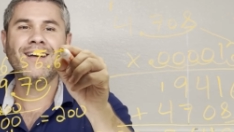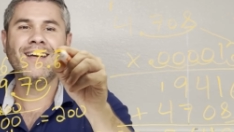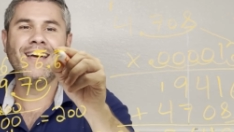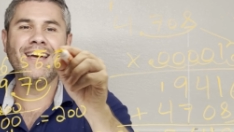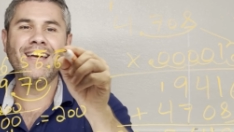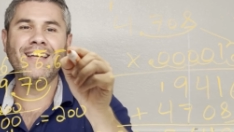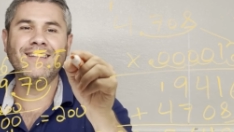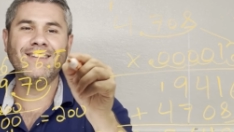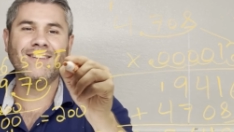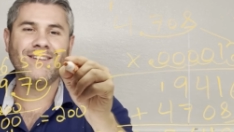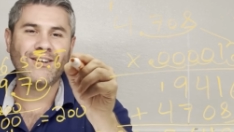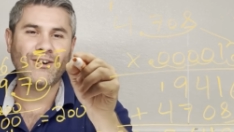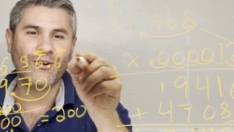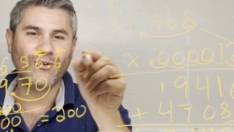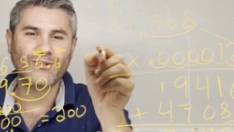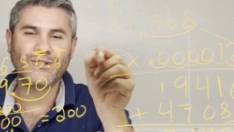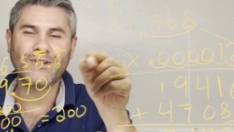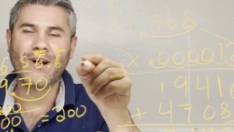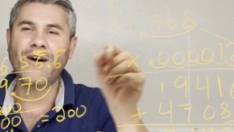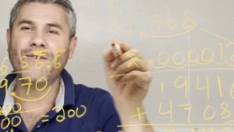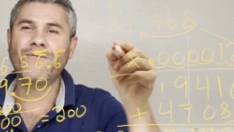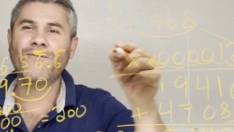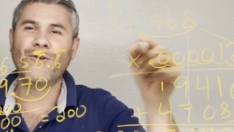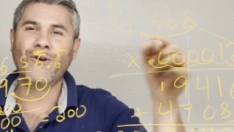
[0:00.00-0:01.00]
and it
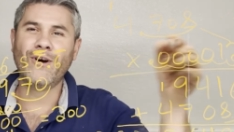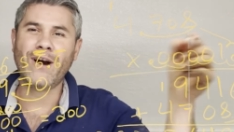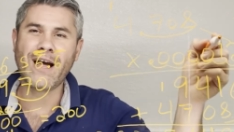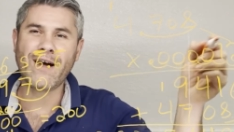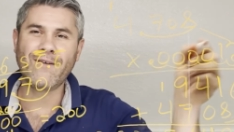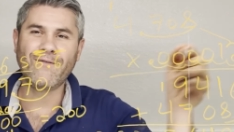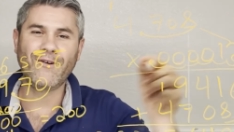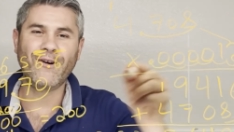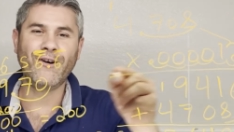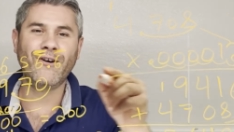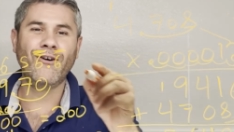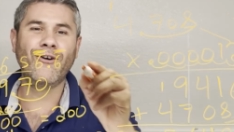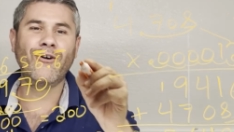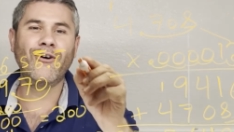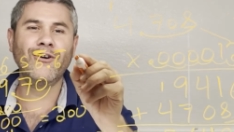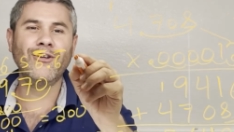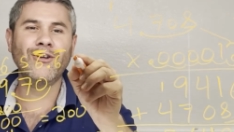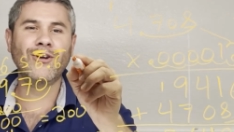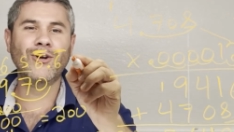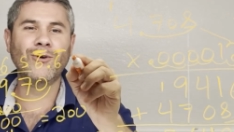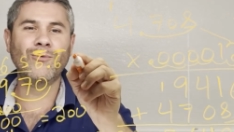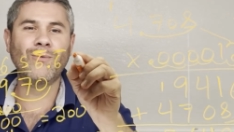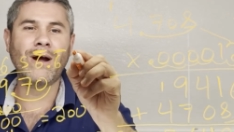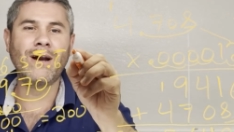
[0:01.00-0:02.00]
goes on forever, or
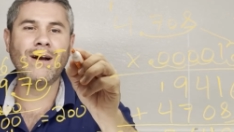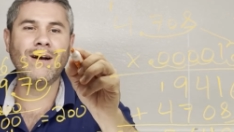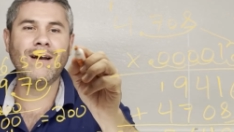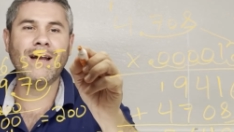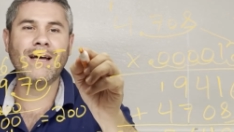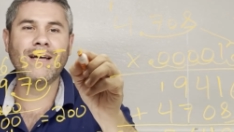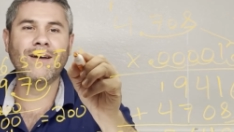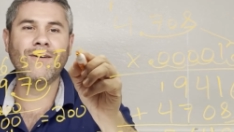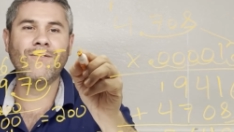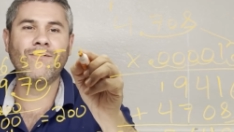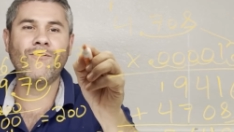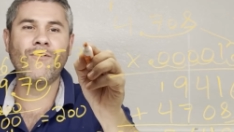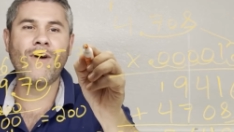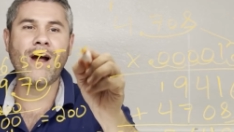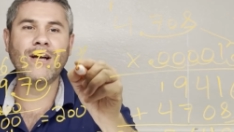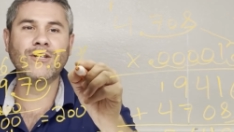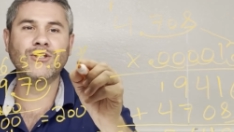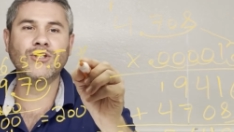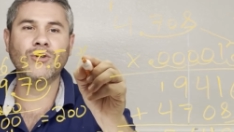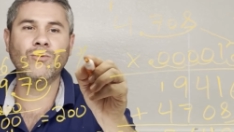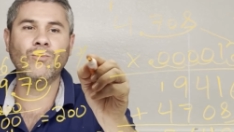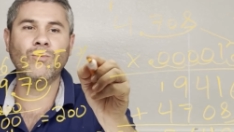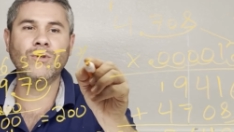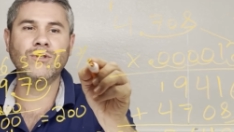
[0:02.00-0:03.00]
you could write it like a
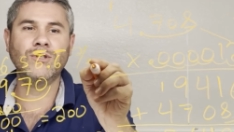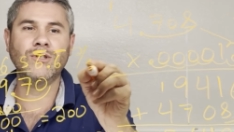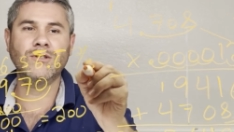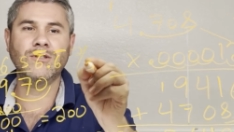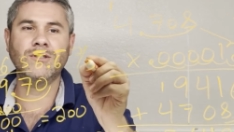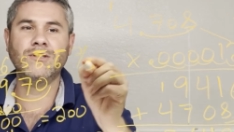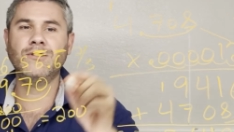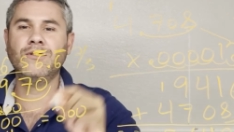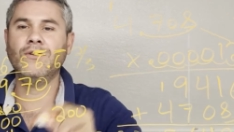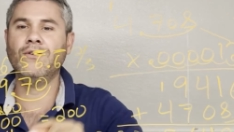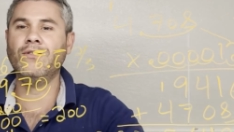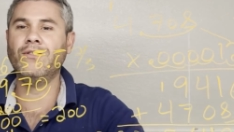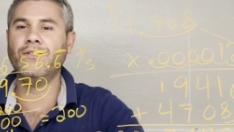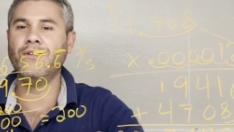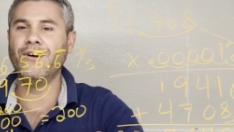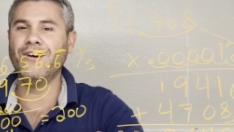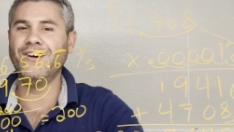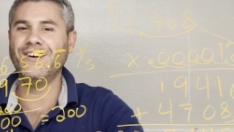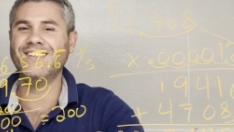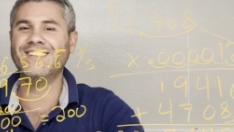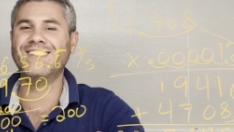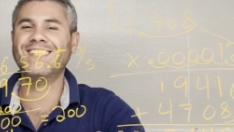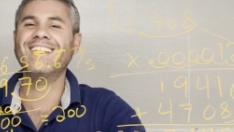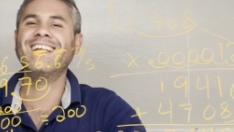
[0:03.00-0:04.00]
fraction, which is
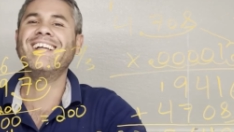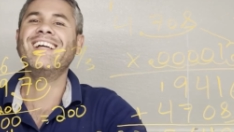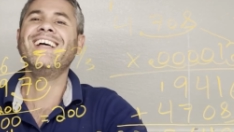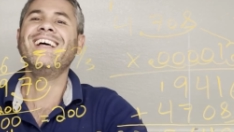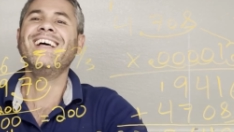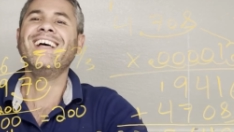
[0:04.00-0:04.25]
2/3.